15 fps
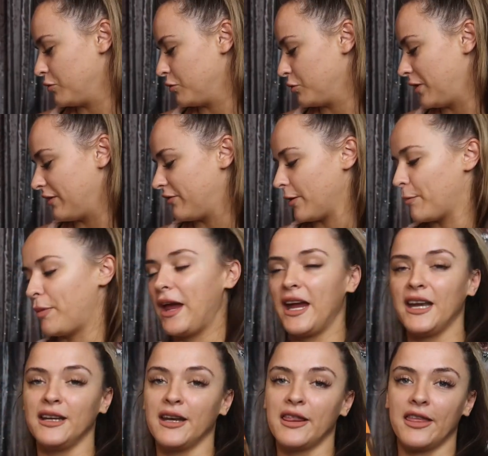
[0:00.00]
With the
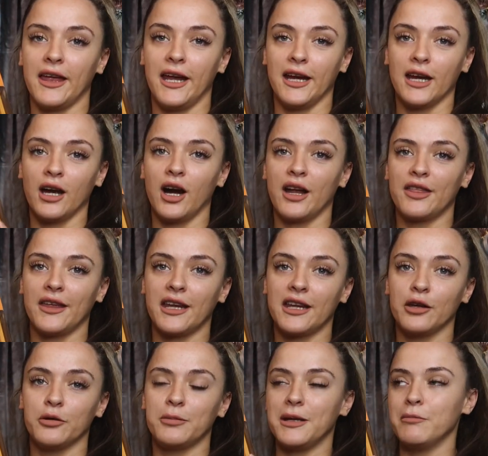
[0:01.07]
pen thing, I think
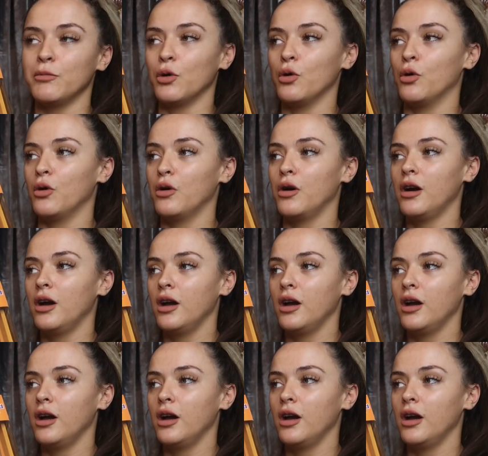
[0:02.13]
it'll be more...